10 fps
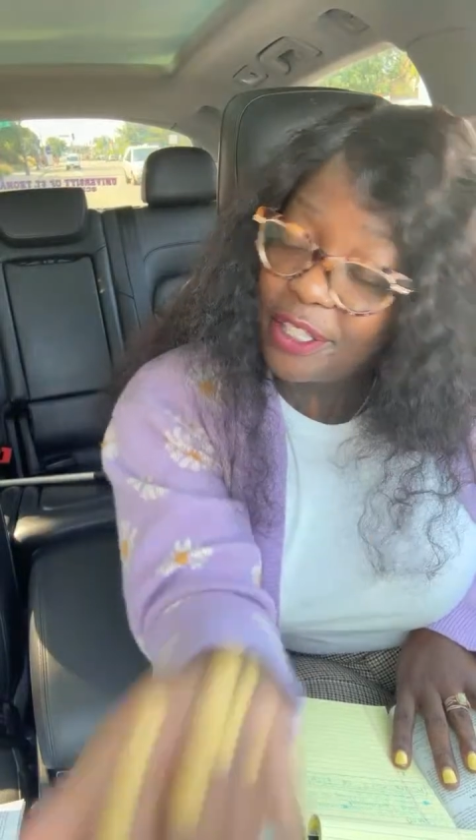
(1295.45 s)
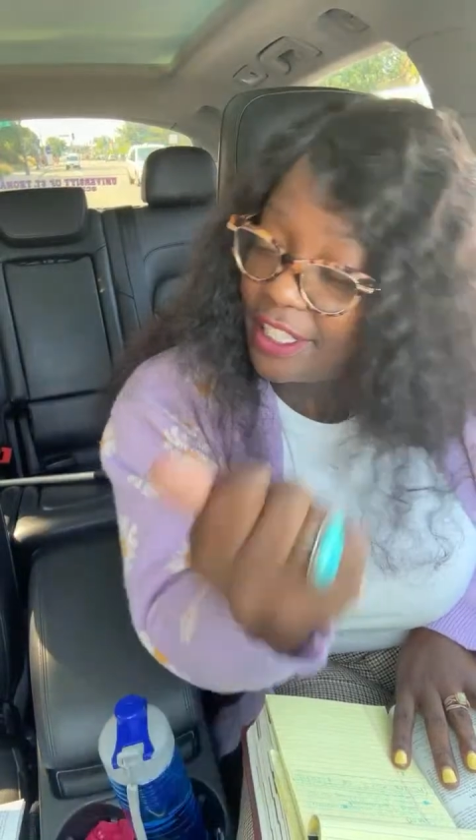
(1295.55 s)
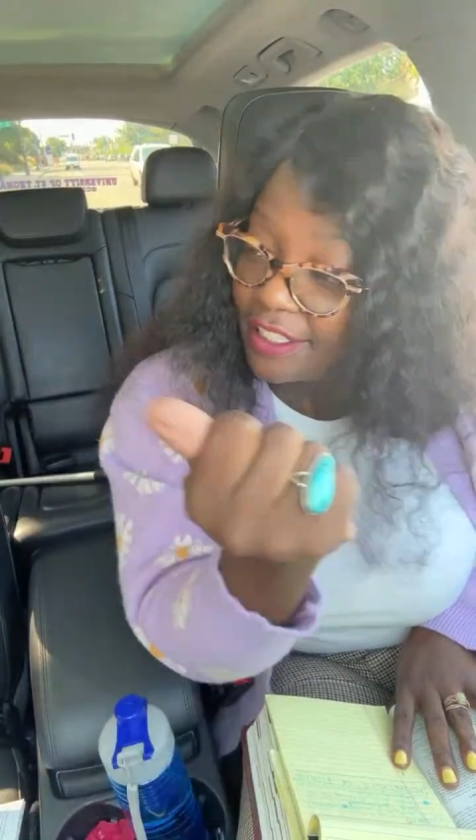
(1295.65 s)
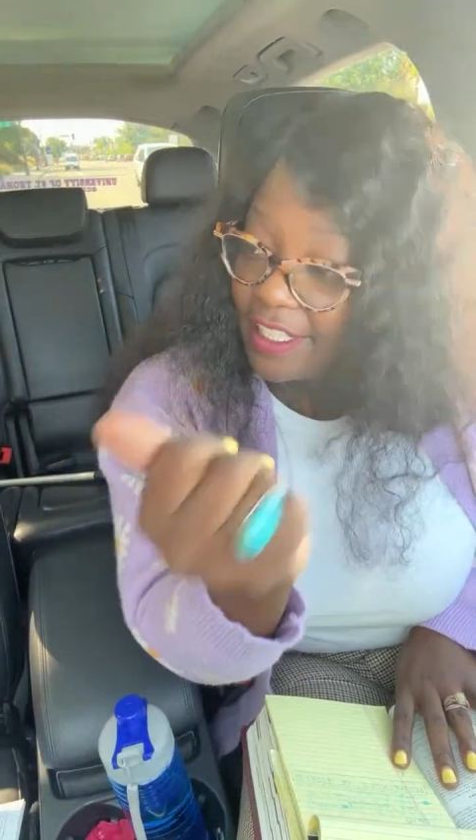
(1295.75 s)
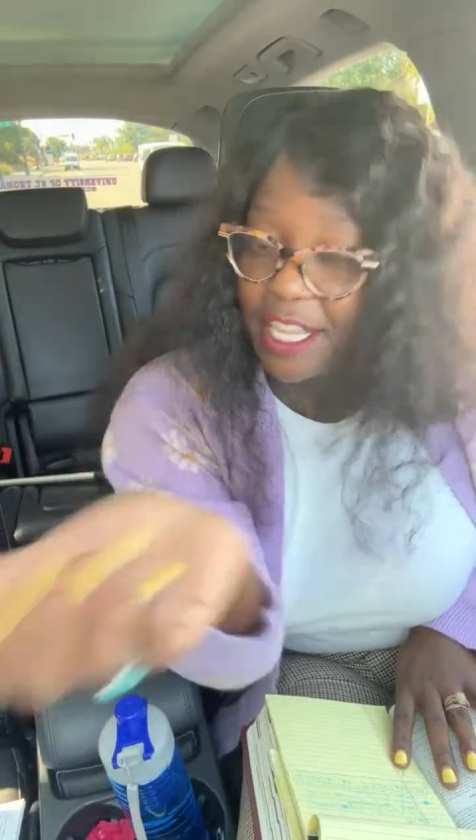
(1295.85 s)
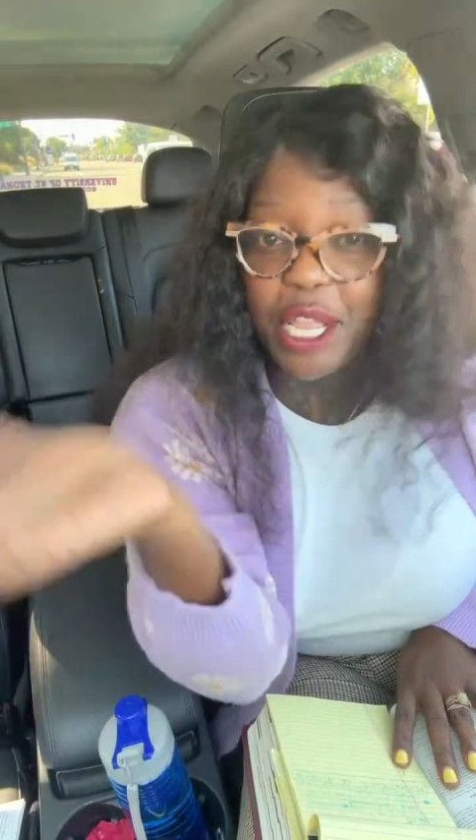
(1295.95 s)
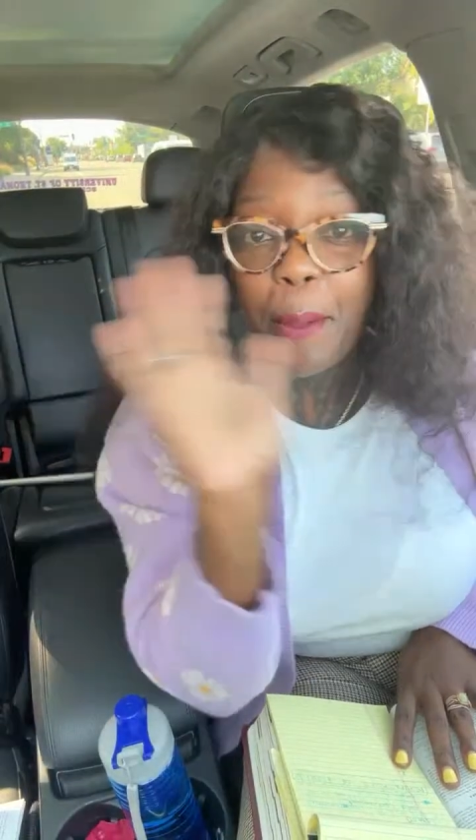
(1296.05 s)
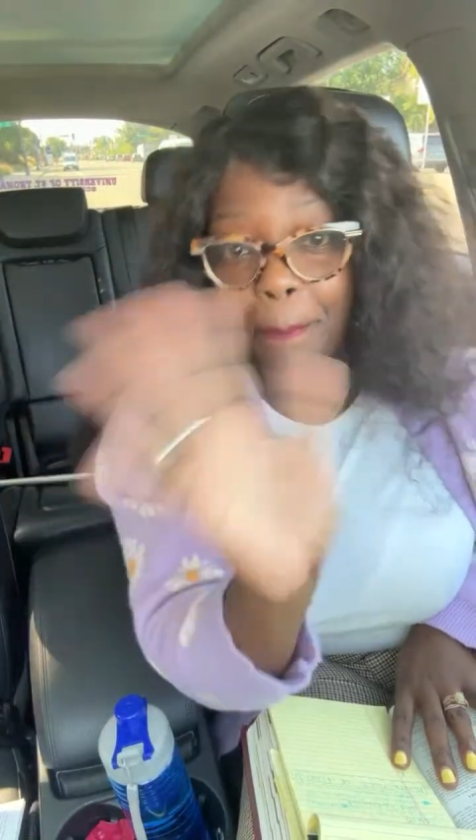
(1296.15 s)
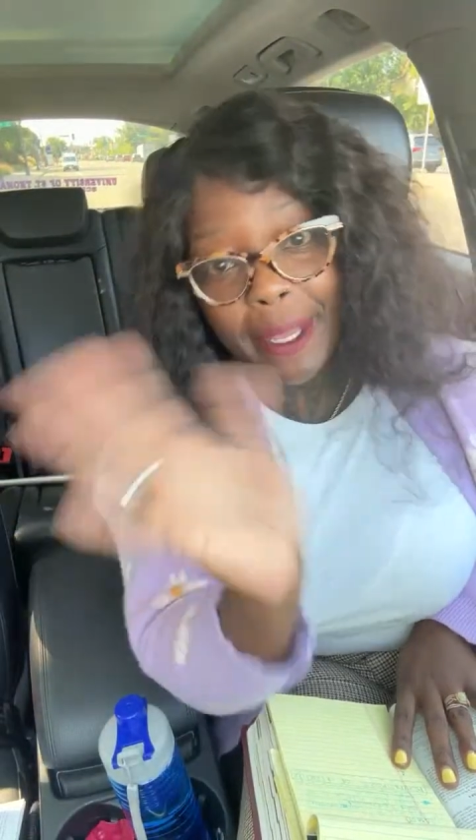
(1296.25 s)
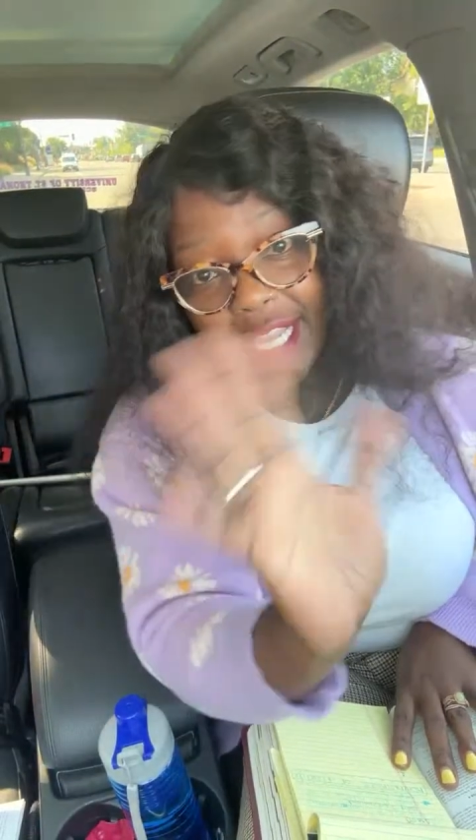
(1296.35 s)
for
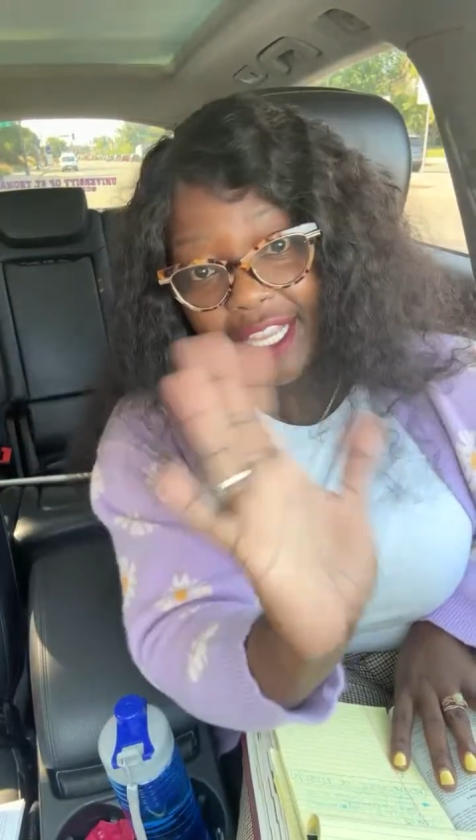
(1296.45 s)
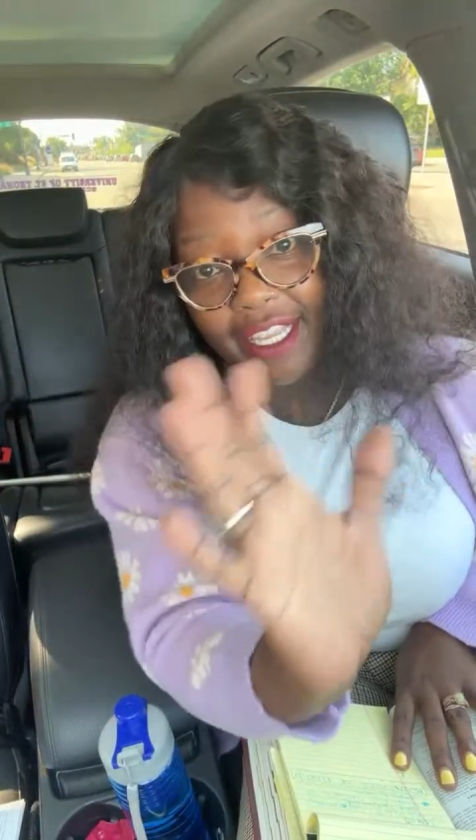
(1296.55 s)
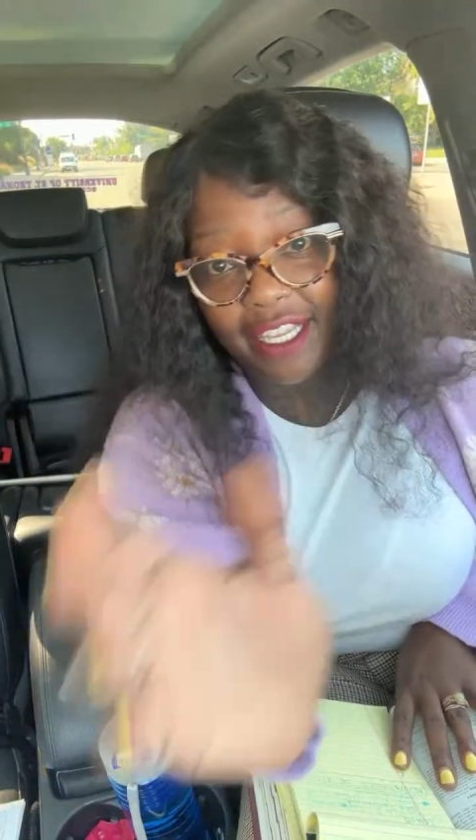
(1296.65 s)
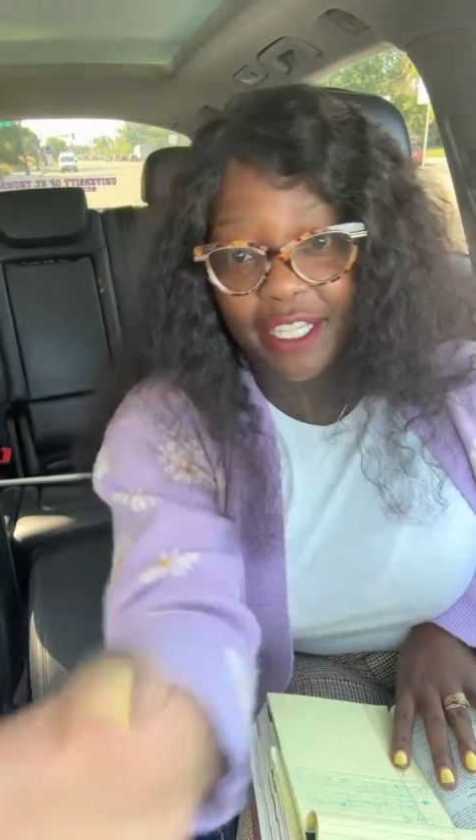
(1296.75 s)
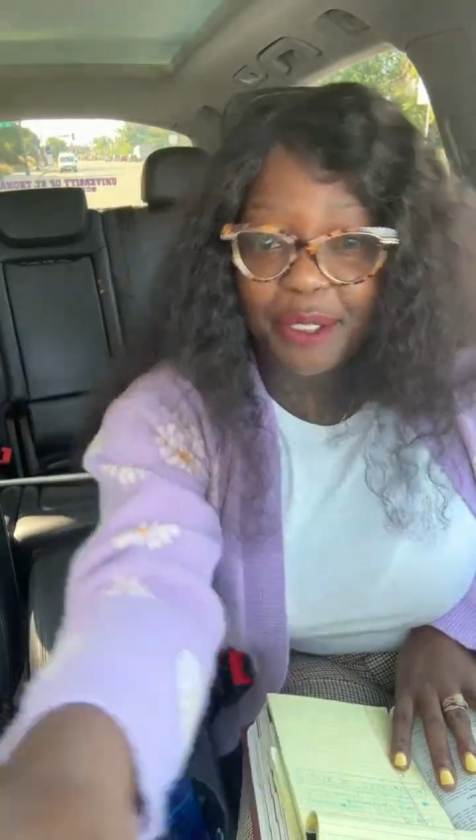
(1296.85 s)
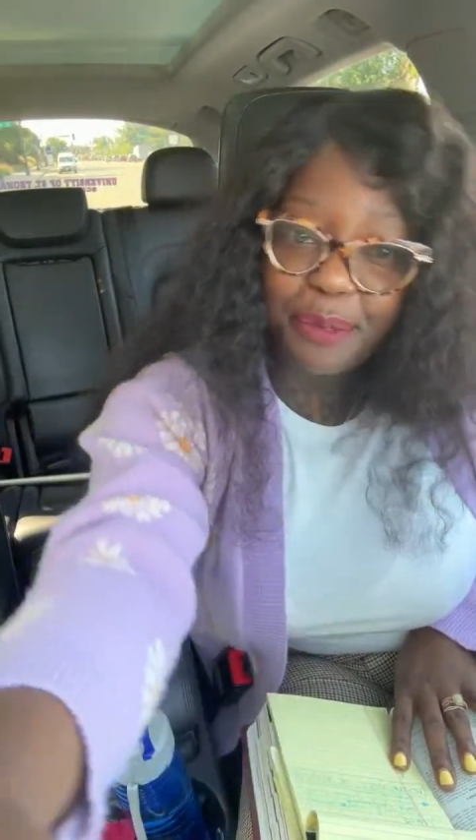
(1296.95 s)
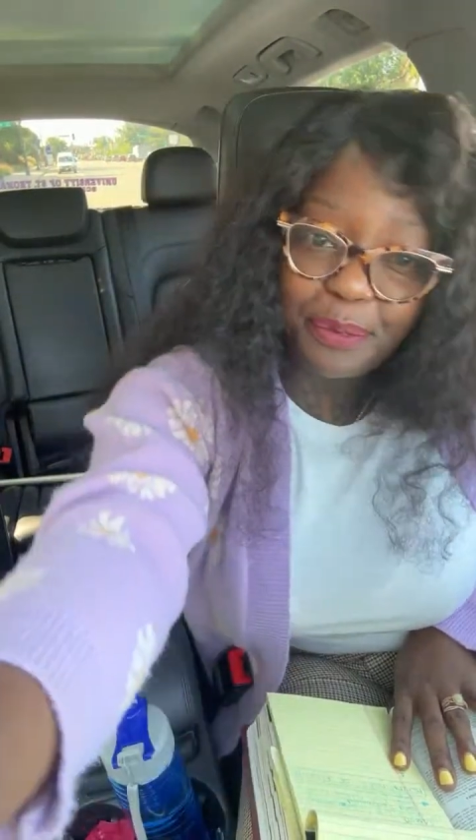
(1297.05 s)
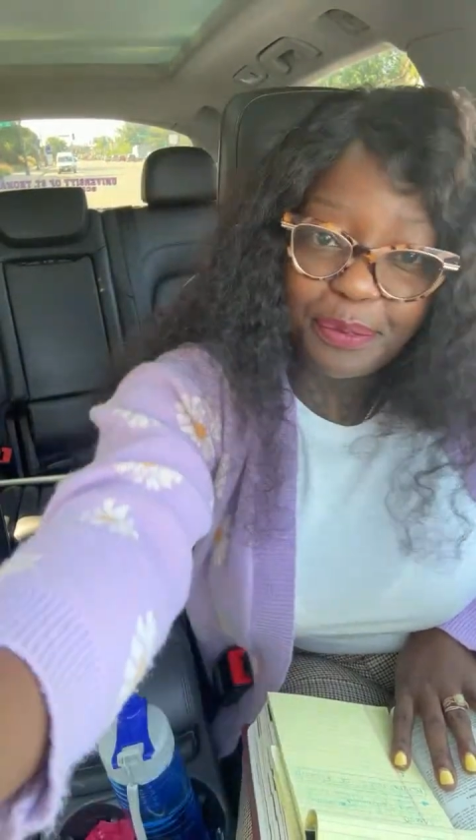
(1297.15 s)
listening. Bye.